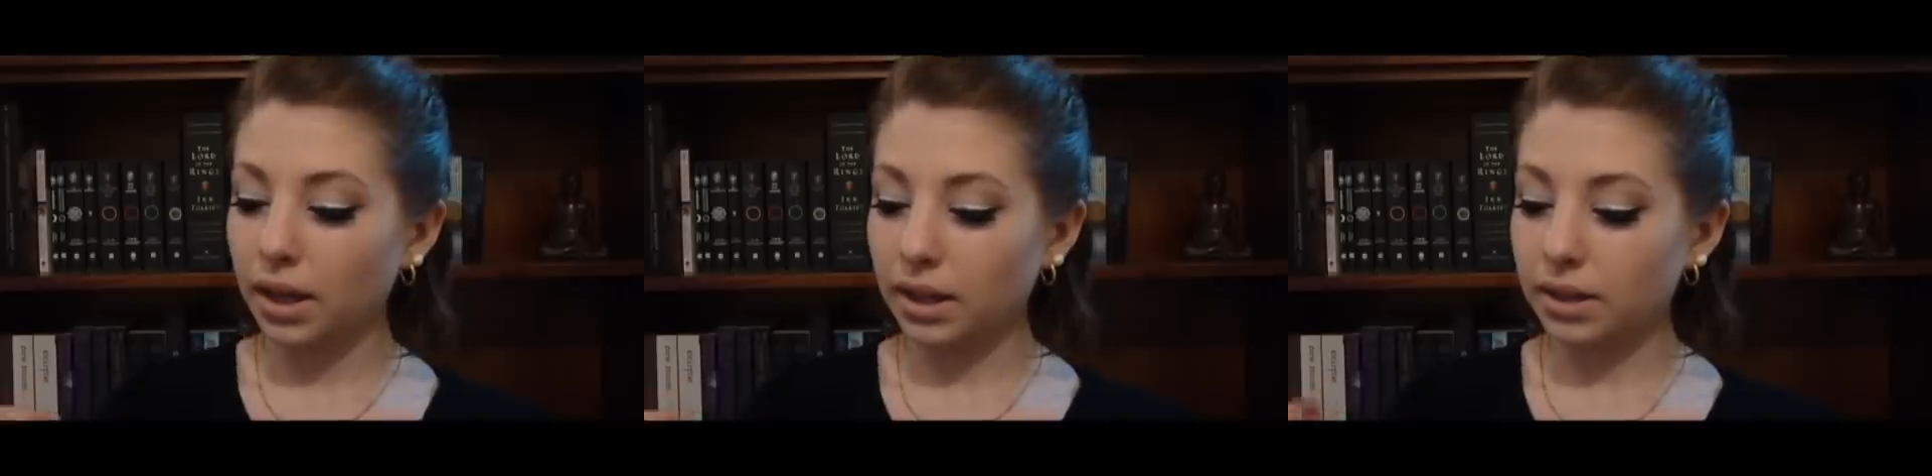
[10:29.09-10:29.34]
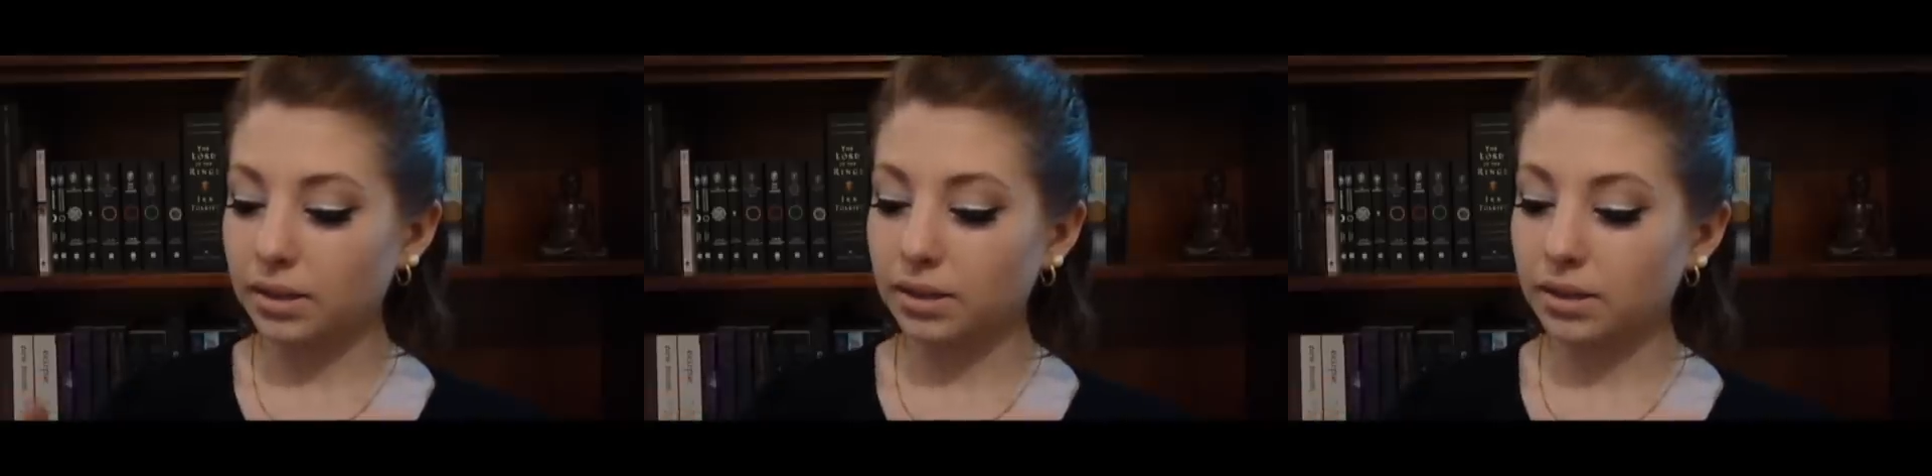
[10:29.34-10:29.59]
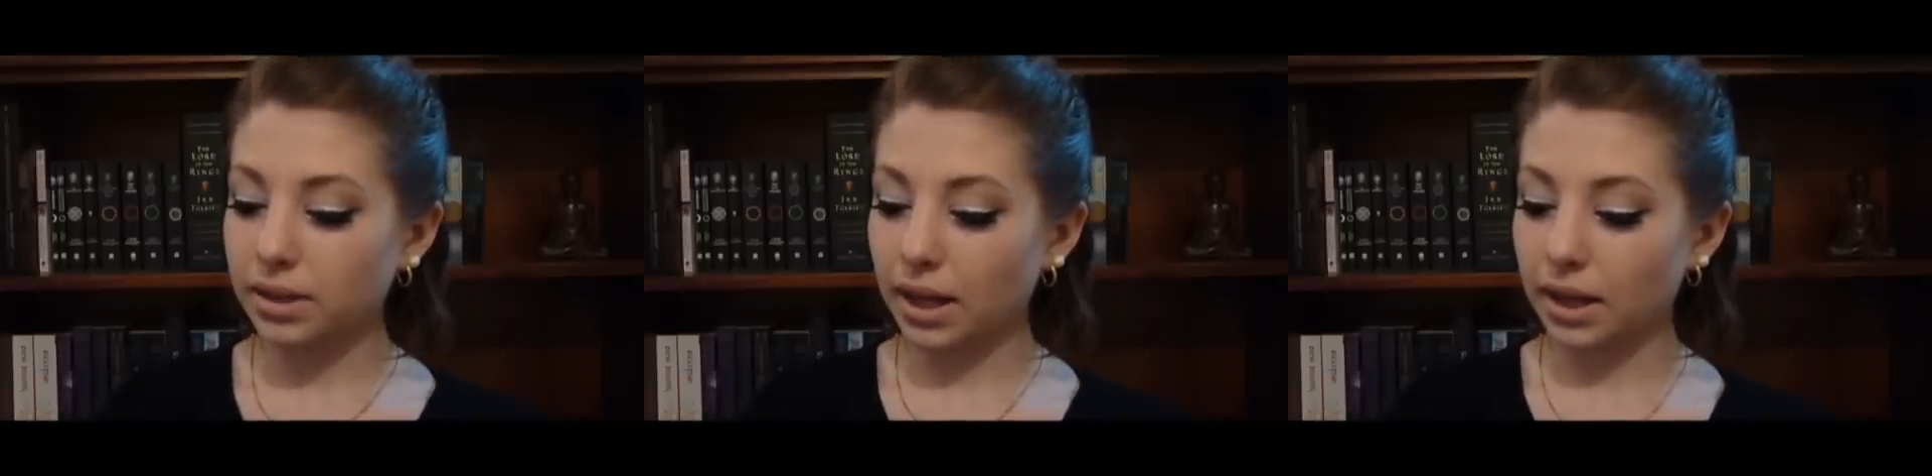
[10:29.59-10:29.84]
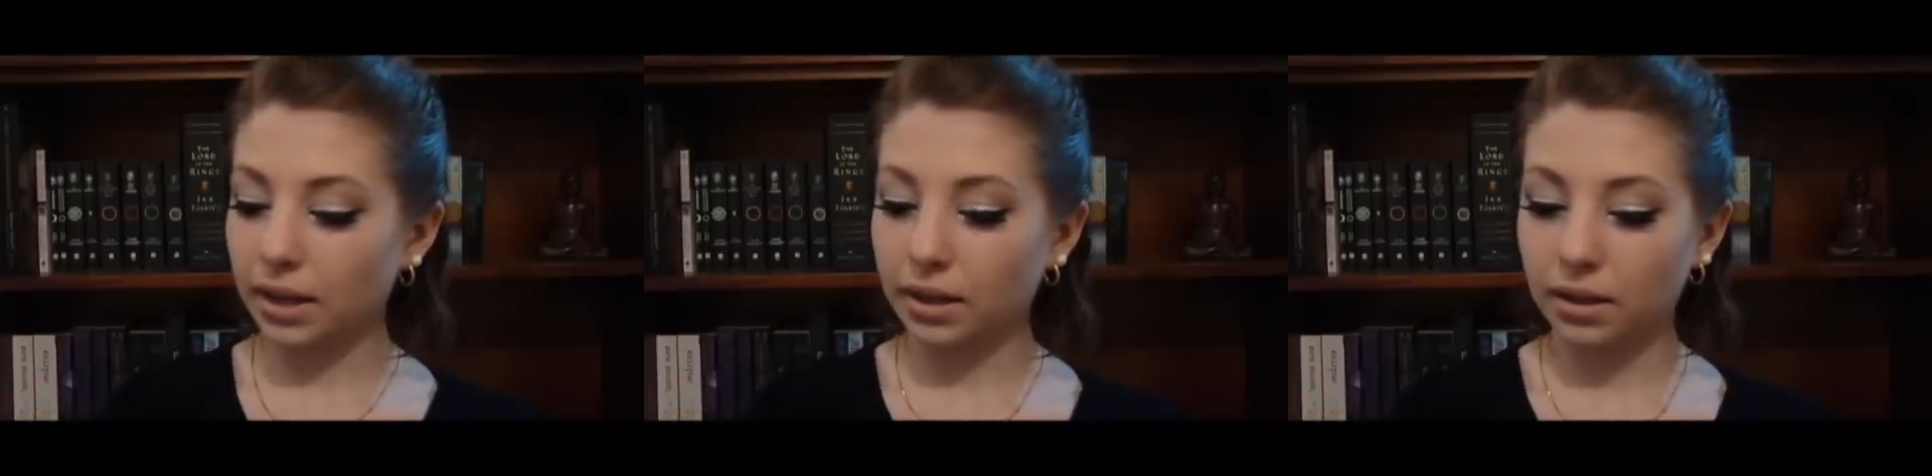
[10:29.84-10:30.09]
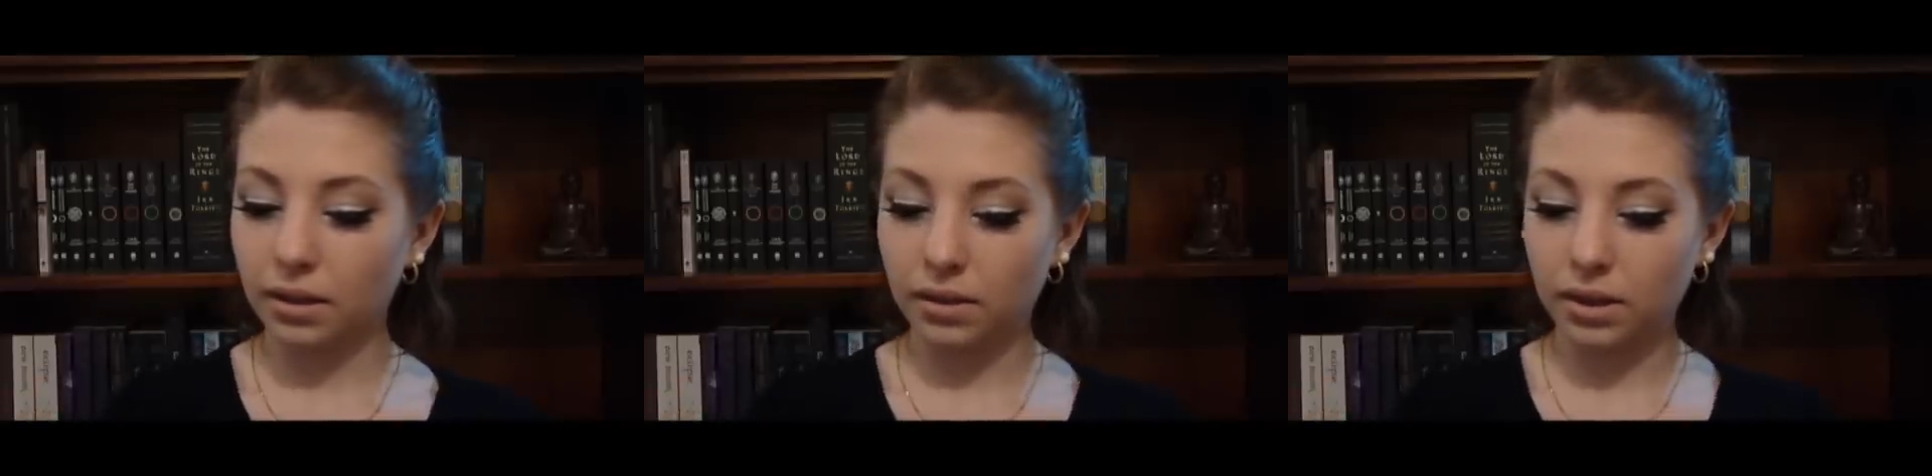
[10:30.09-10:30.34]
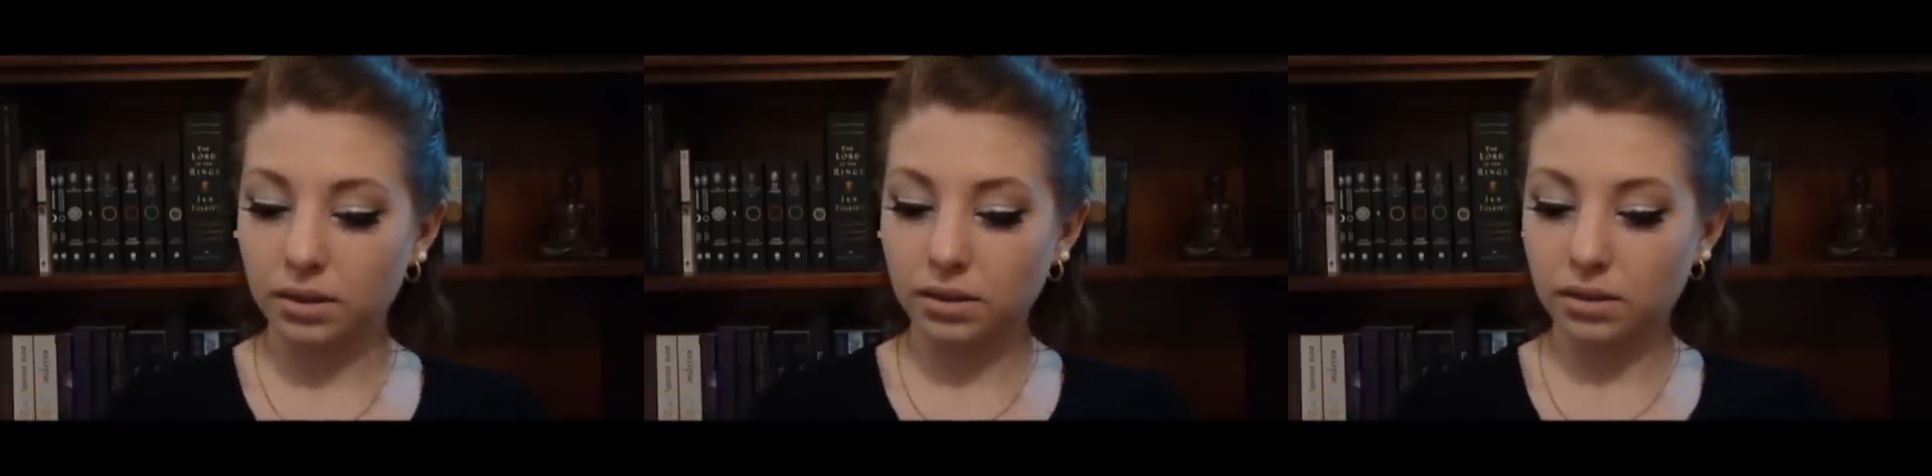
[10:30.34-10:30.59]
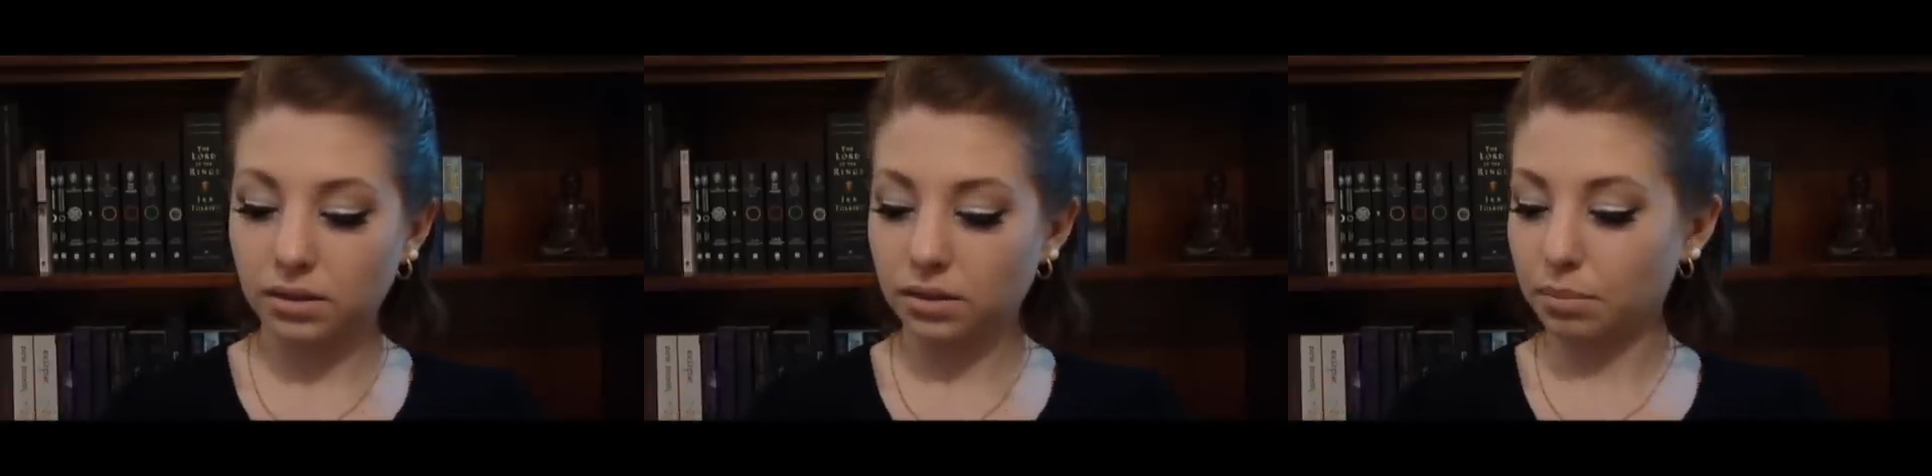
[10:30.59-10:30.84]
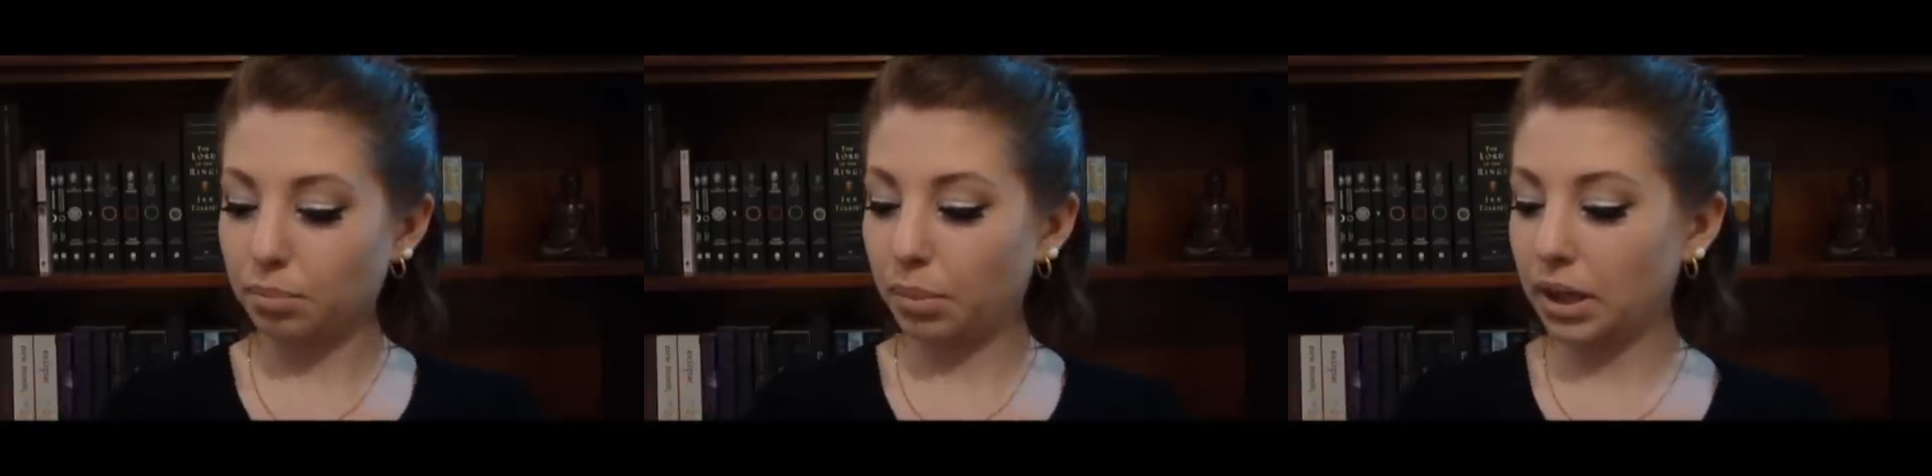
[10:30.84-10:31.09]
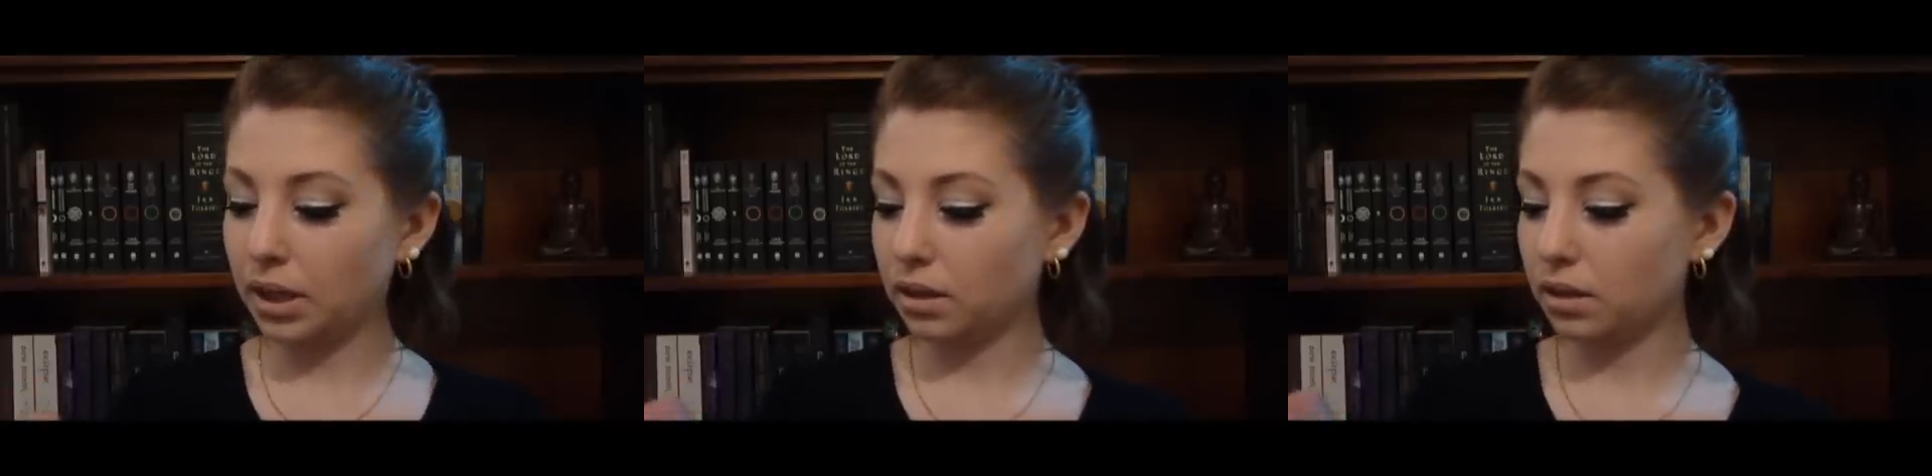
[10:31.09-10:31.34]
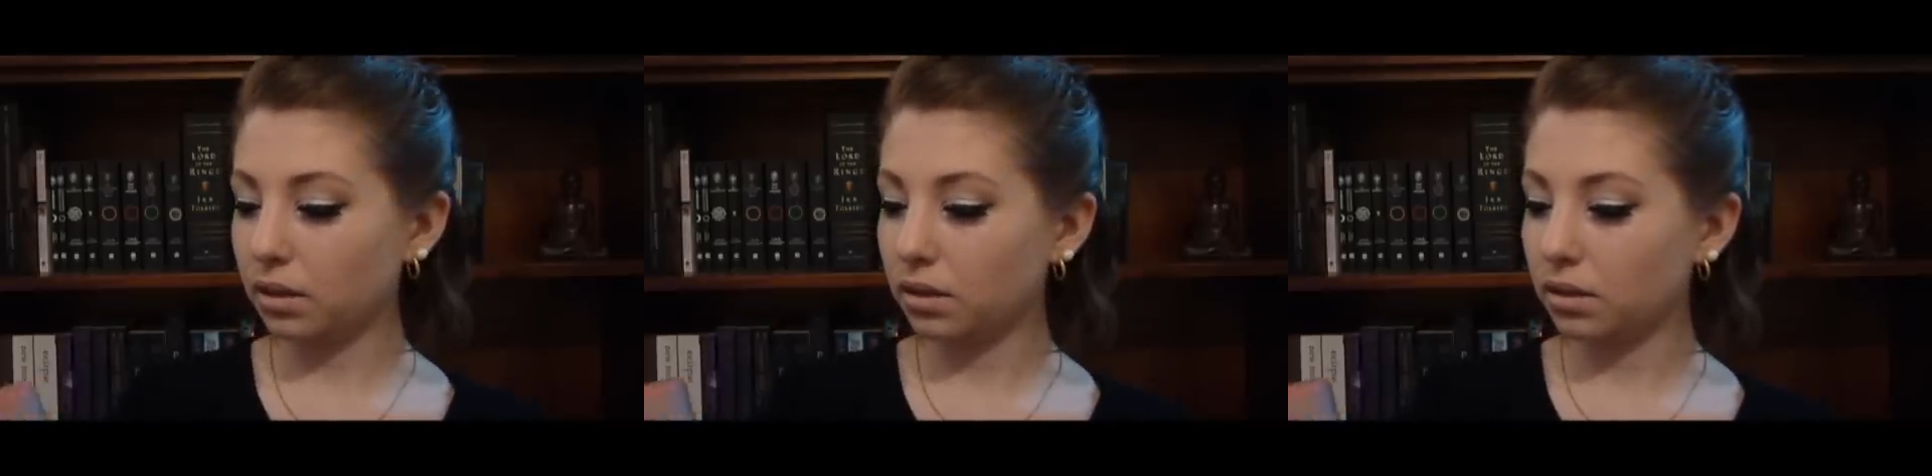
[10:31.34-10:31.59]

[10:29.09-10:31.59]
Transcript: is take this pink